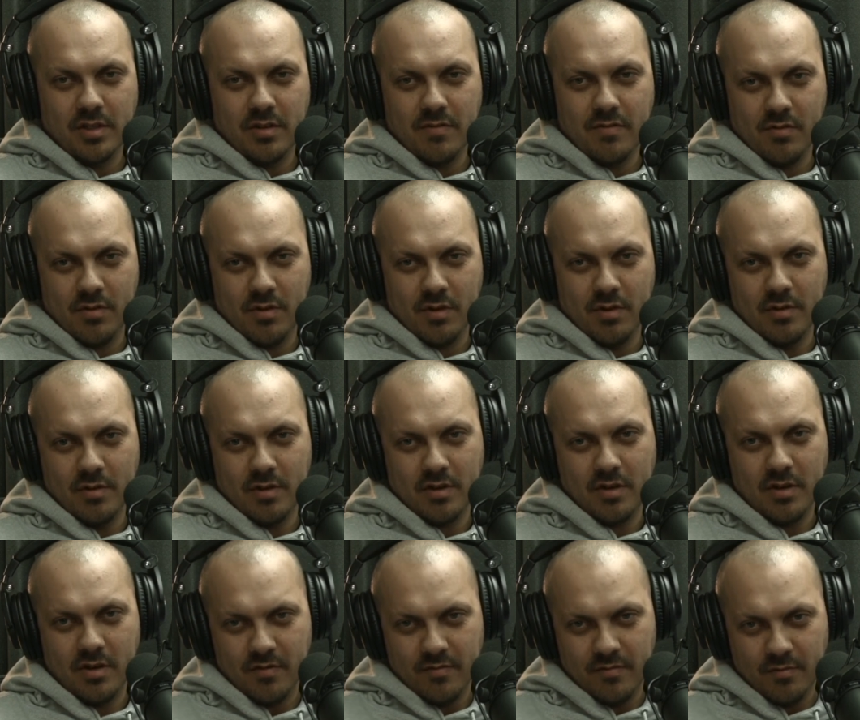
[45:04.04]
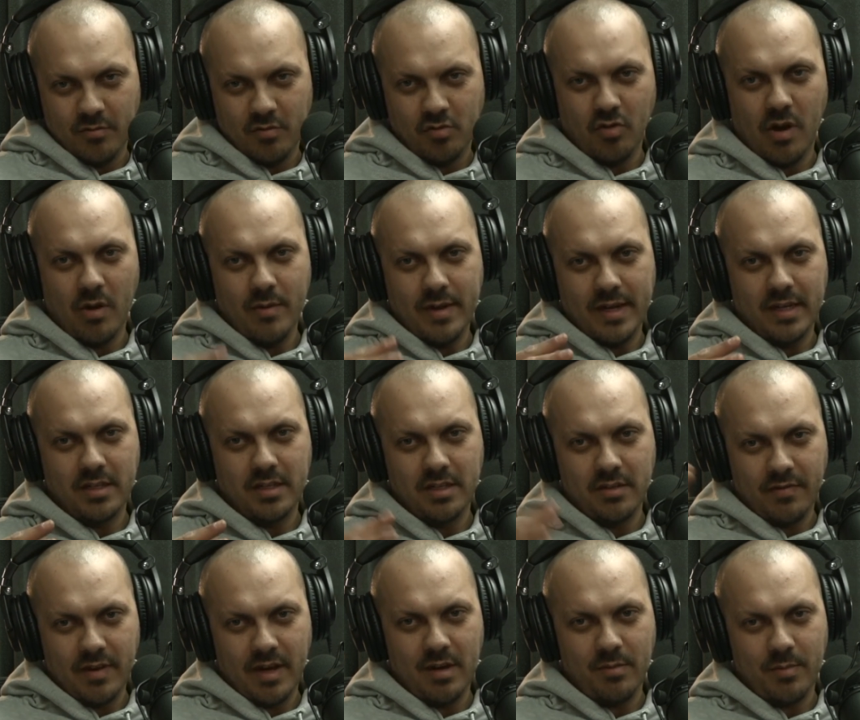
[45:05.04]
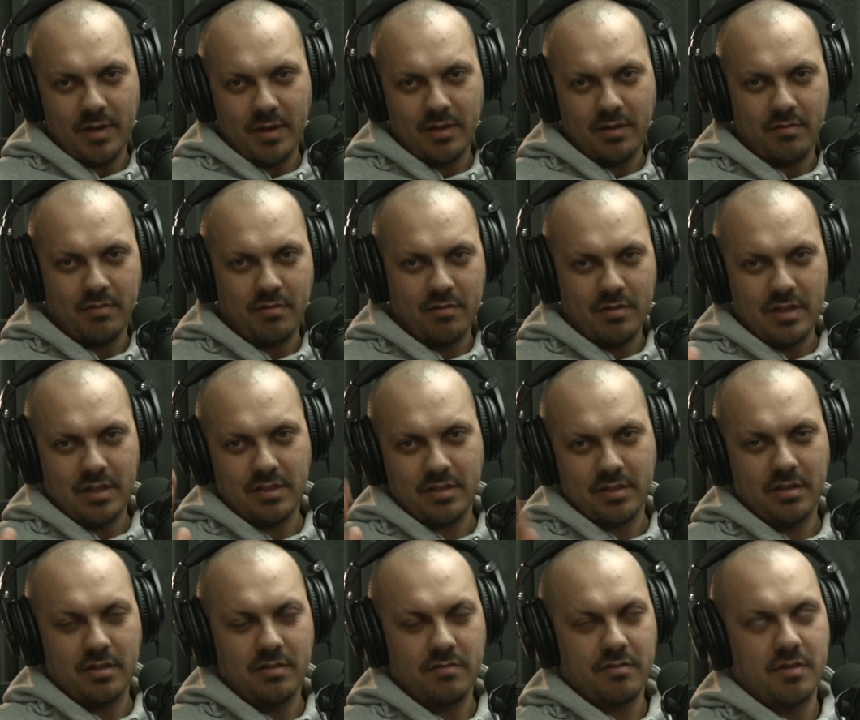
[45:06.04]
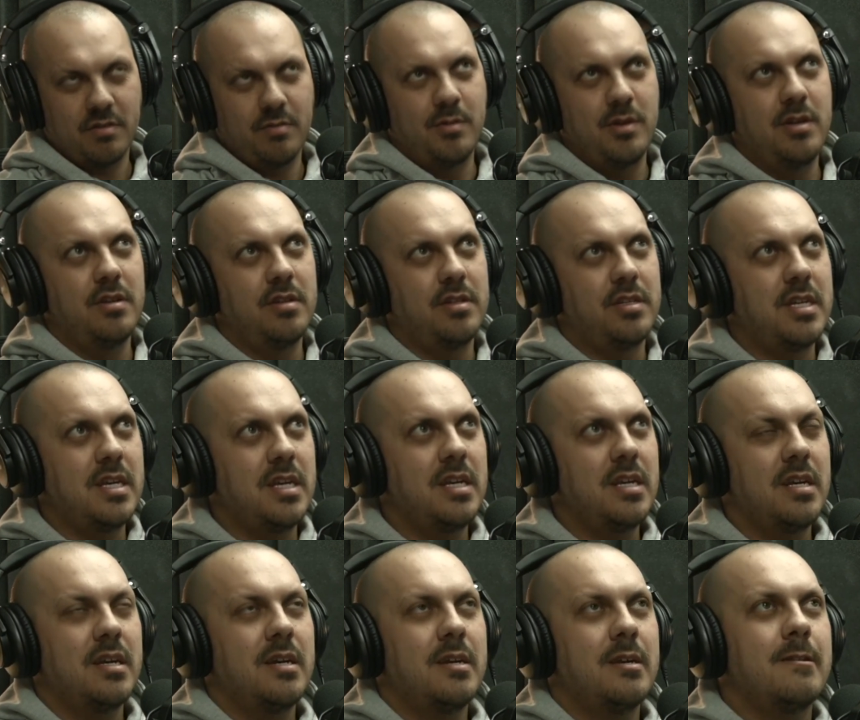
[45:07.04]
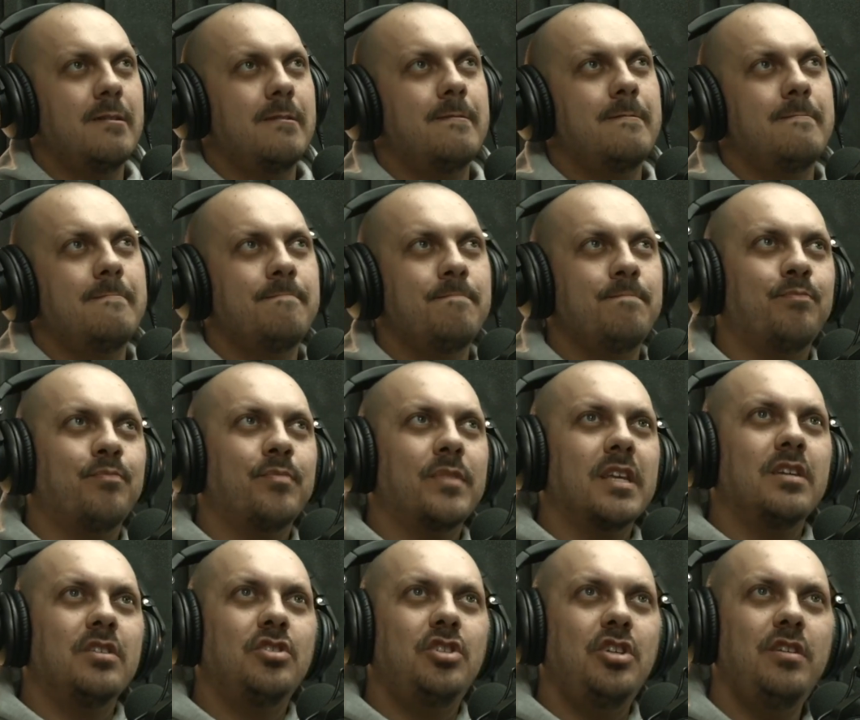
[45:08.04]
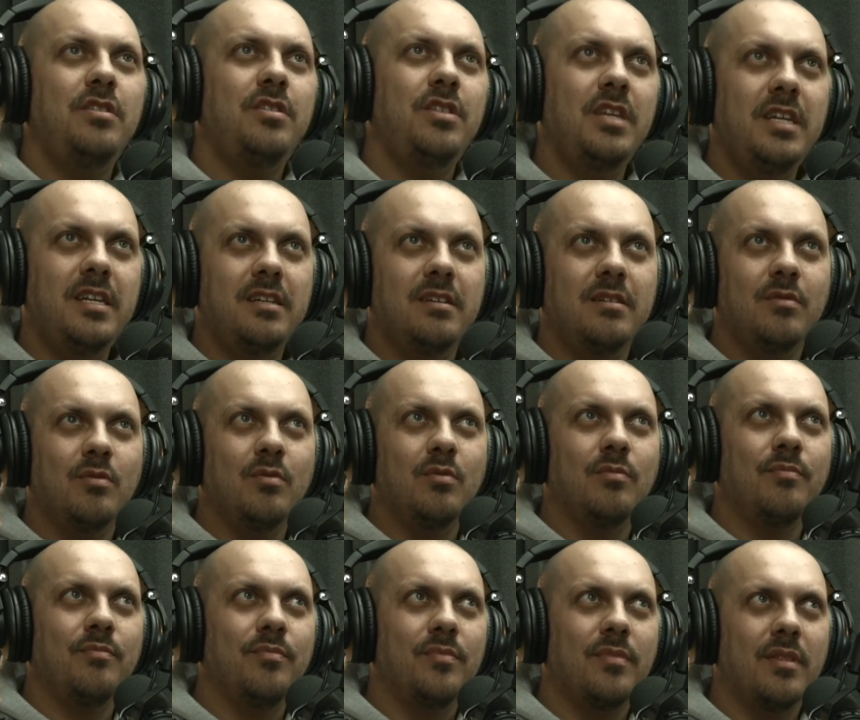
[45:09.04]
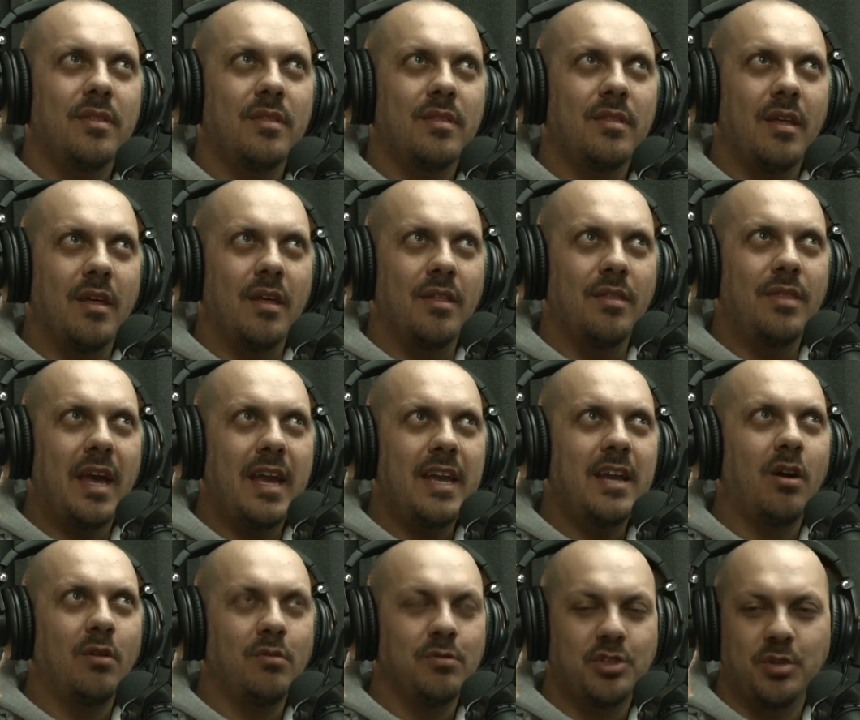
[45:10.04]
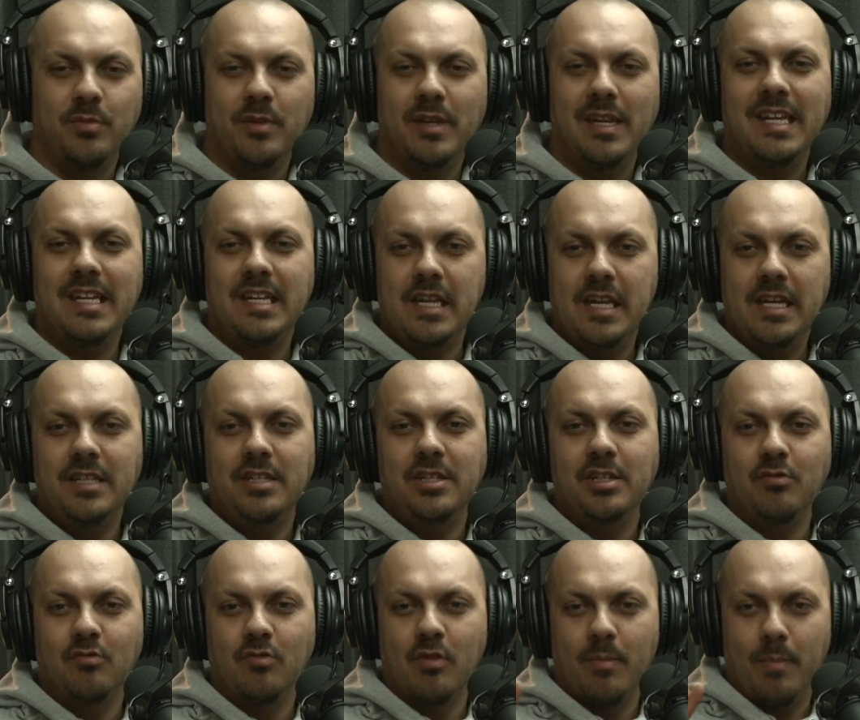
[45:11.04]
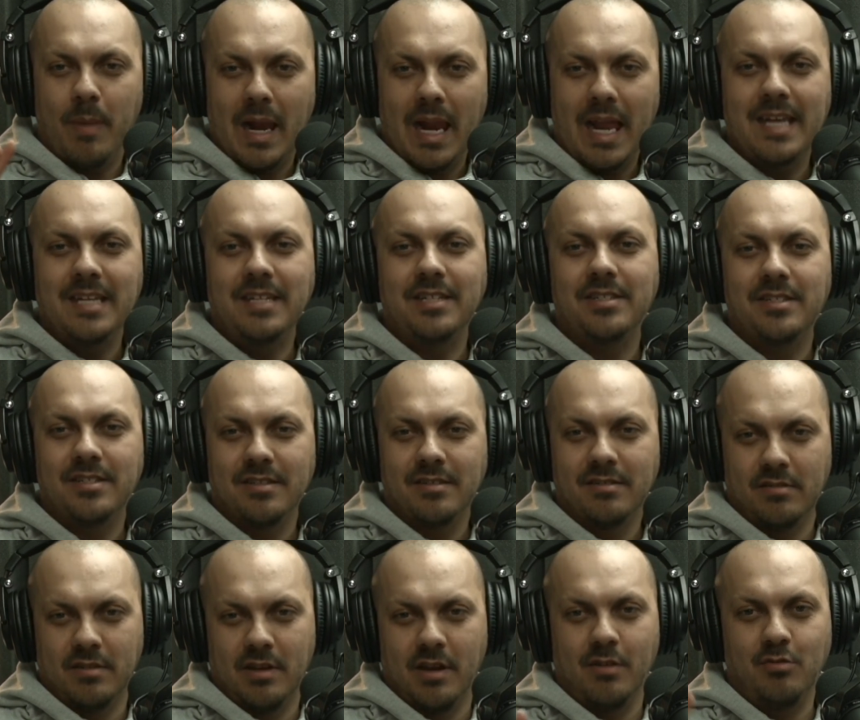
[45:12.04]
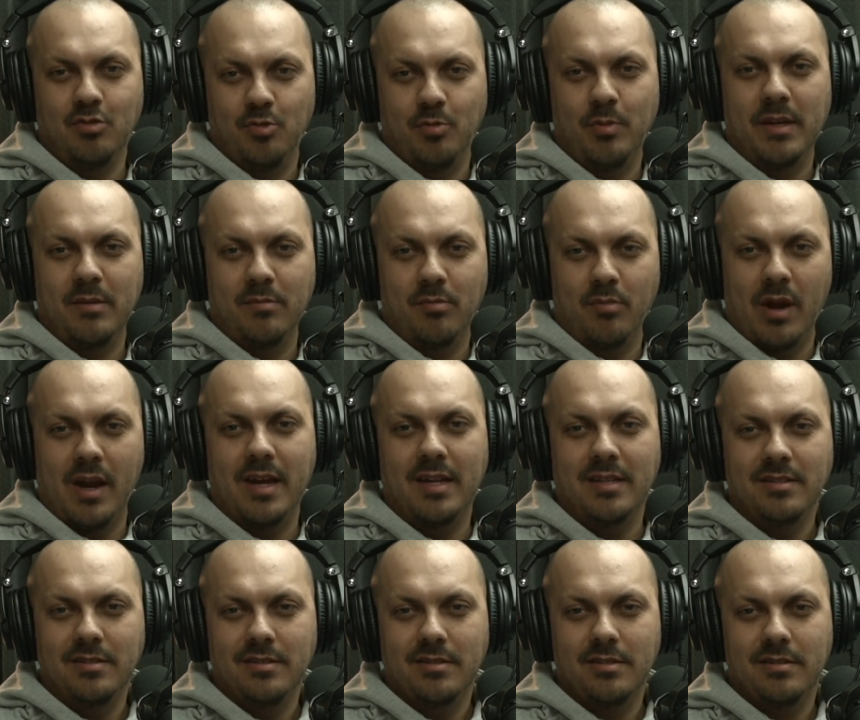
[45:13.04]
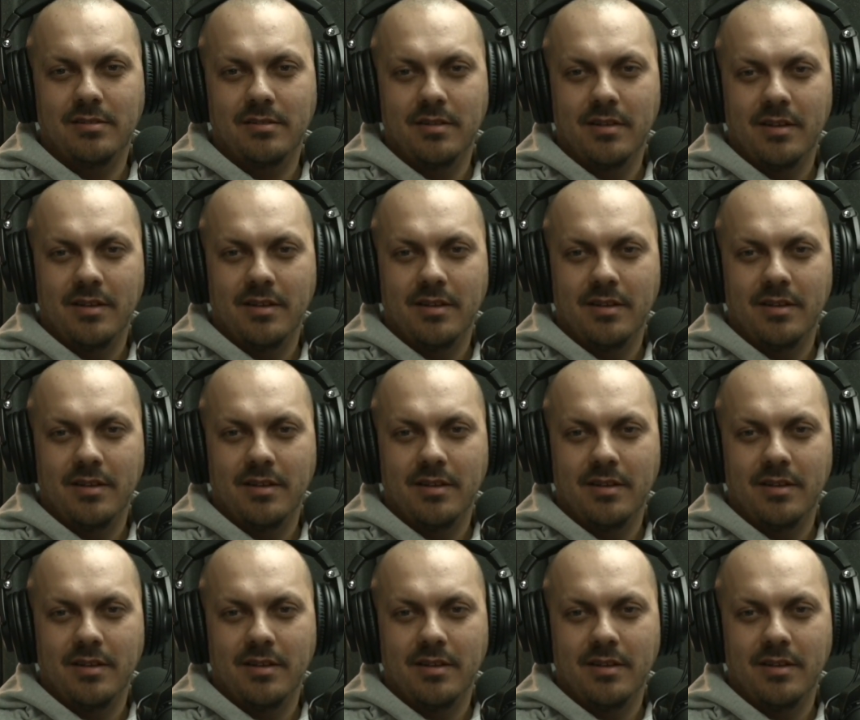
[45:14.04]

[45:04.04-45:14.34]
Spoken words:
so forth, who are kind of growing and developing through this kind of community, do you think they ultimately need to replace those big brands